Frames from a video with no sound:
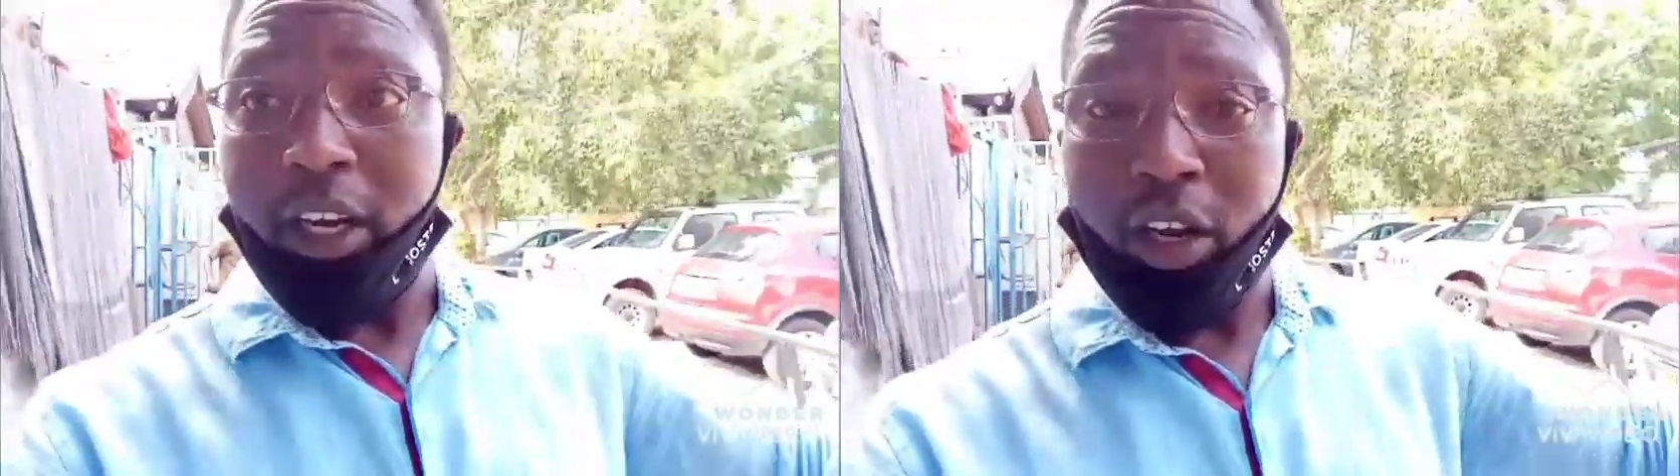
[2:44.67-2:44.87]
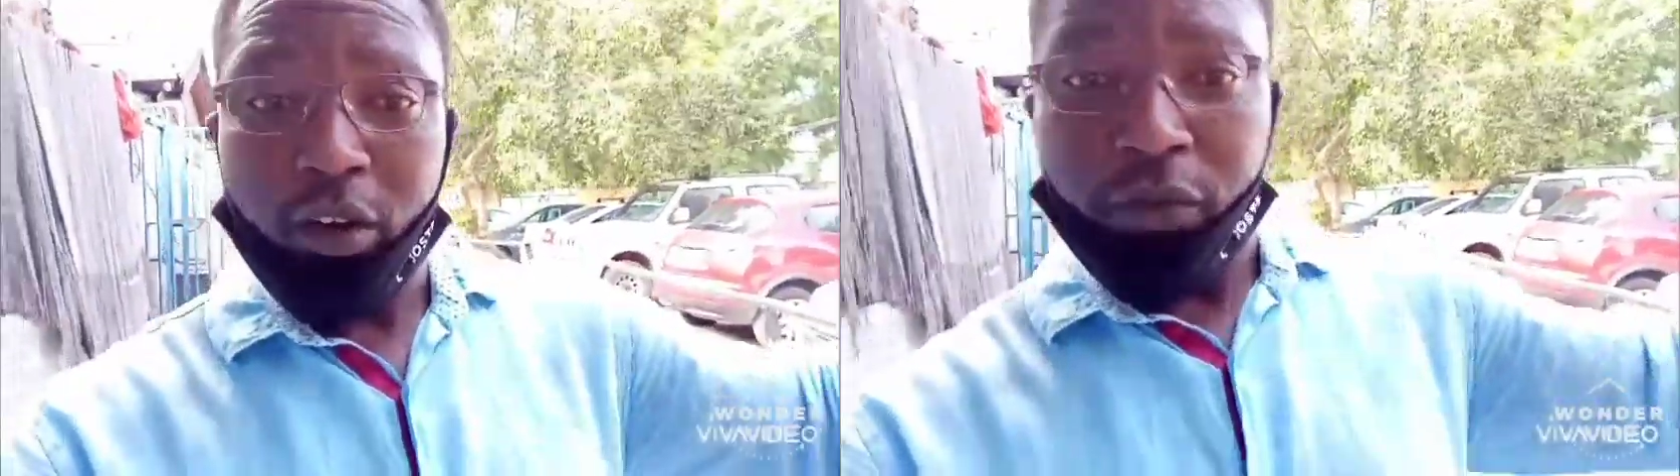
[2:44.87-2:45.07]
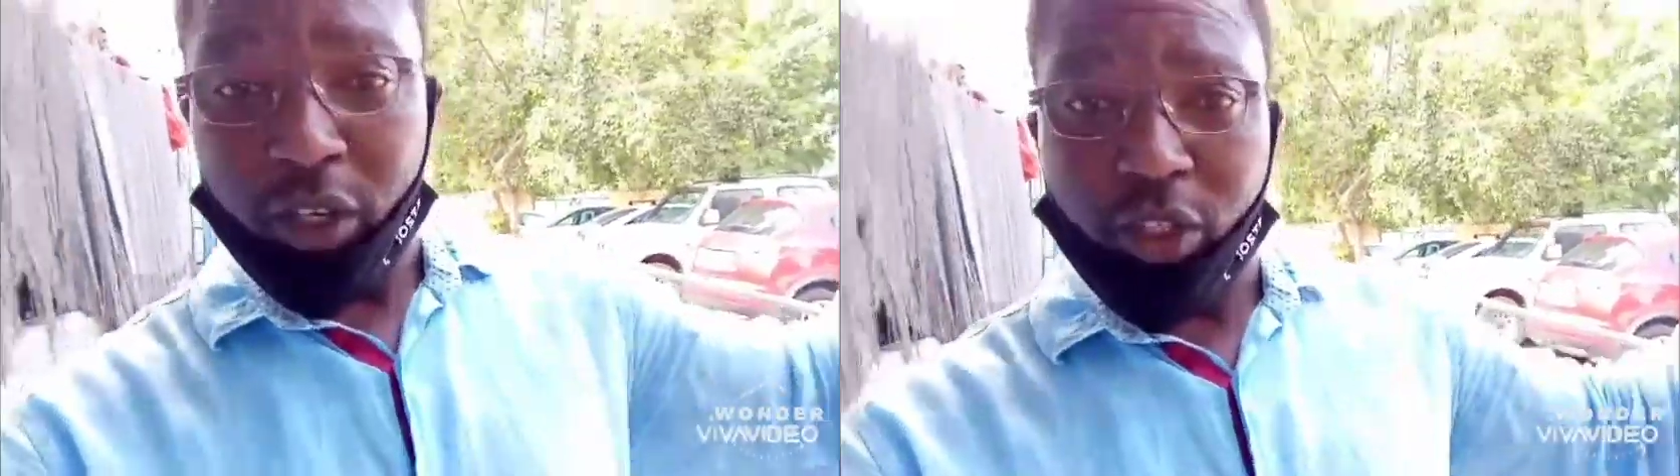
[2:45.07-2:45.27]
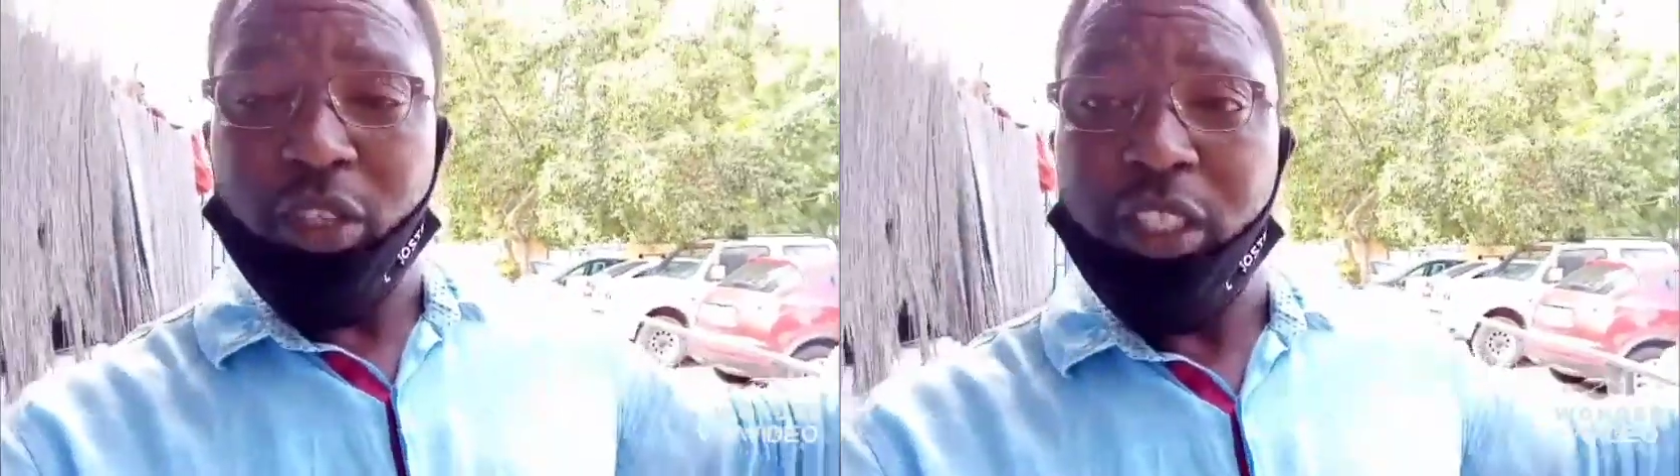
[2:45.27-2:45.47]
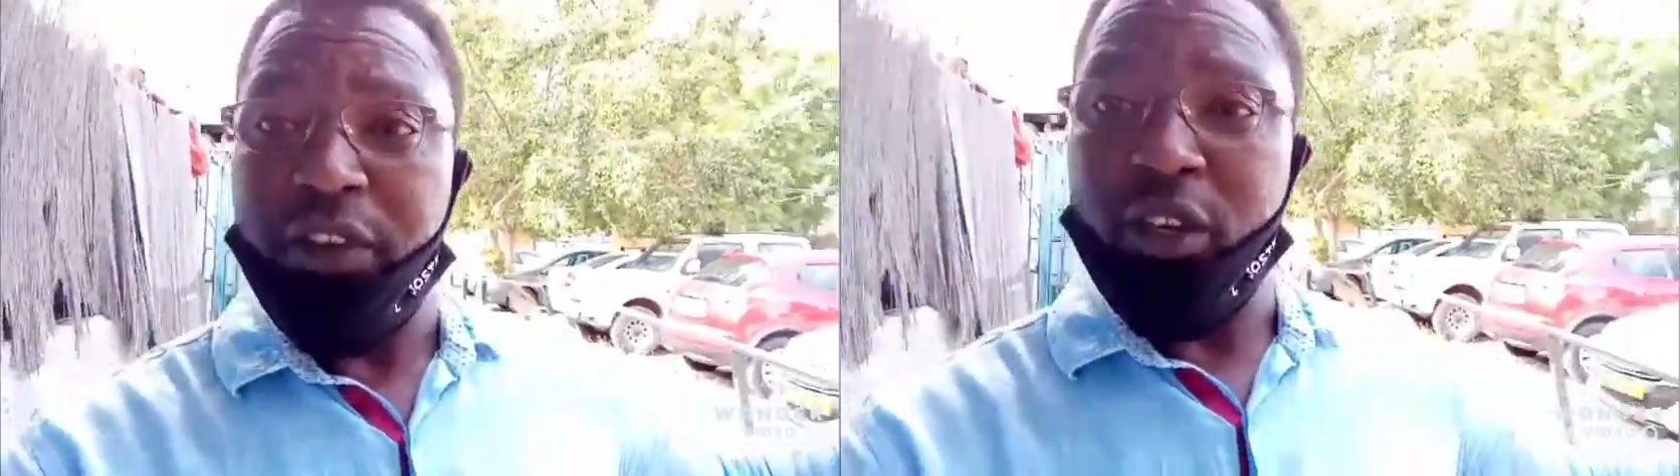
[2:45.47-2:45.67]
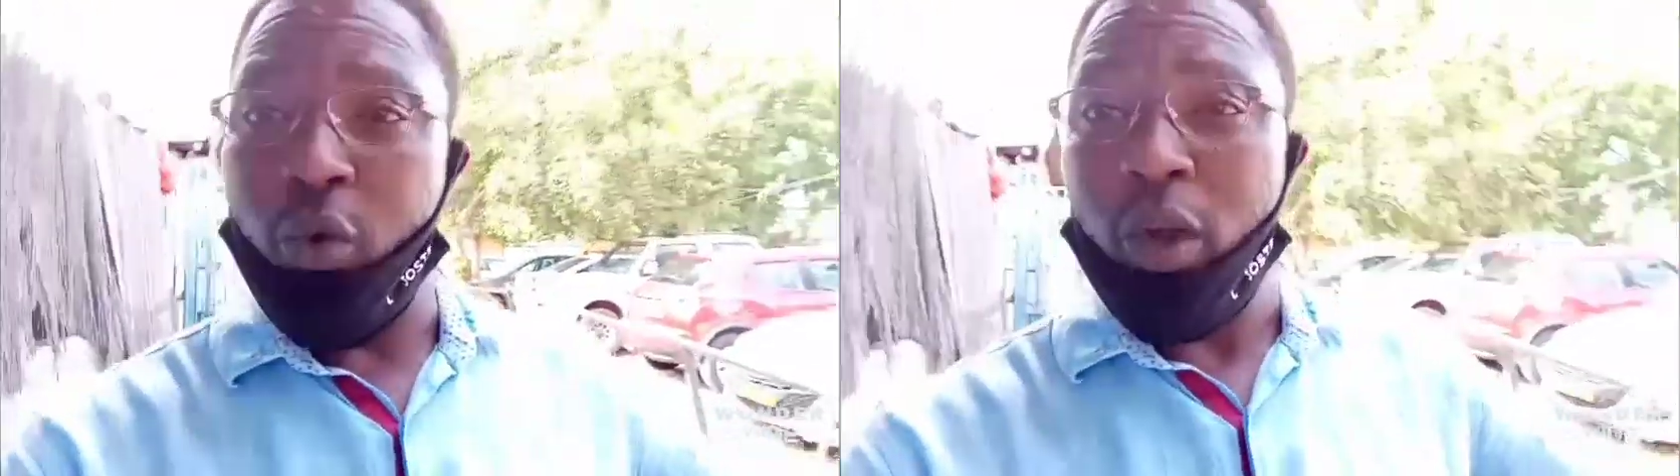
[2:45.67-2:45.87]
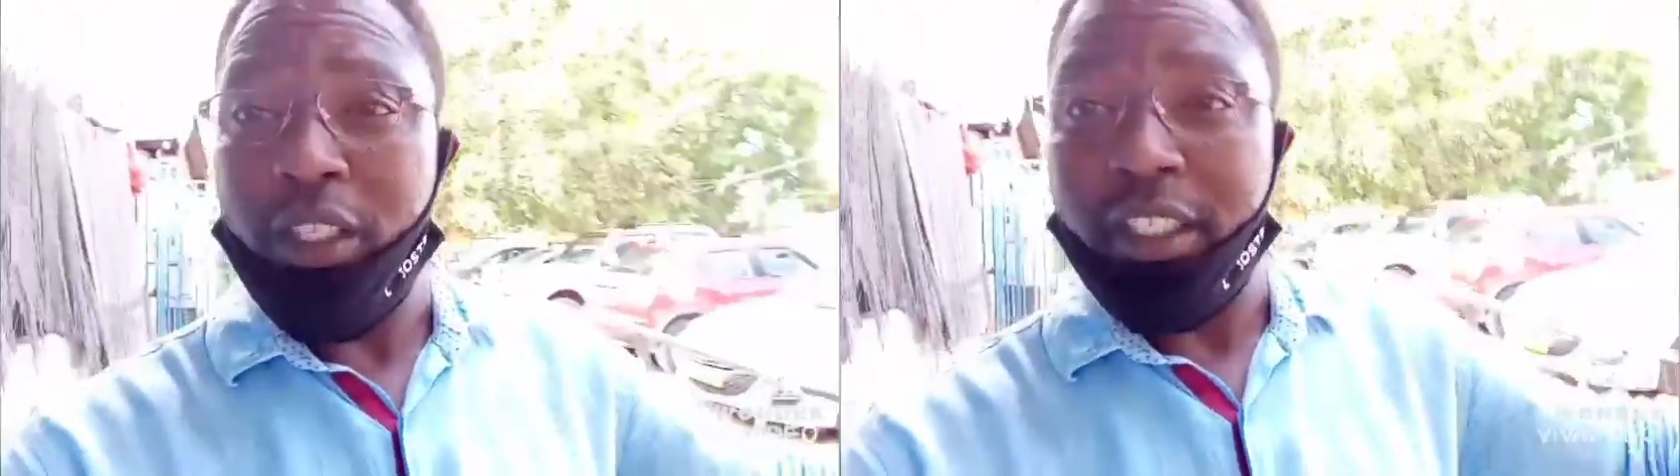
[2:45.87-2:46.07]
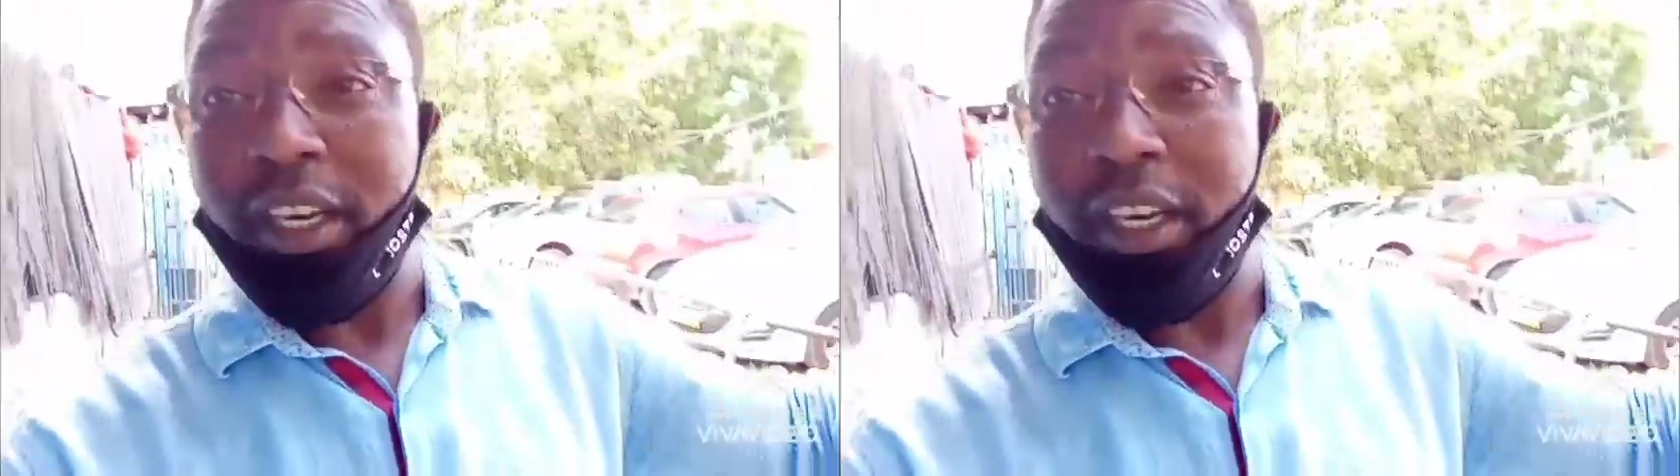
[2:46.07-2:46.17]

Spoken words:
a lot of us don't even know what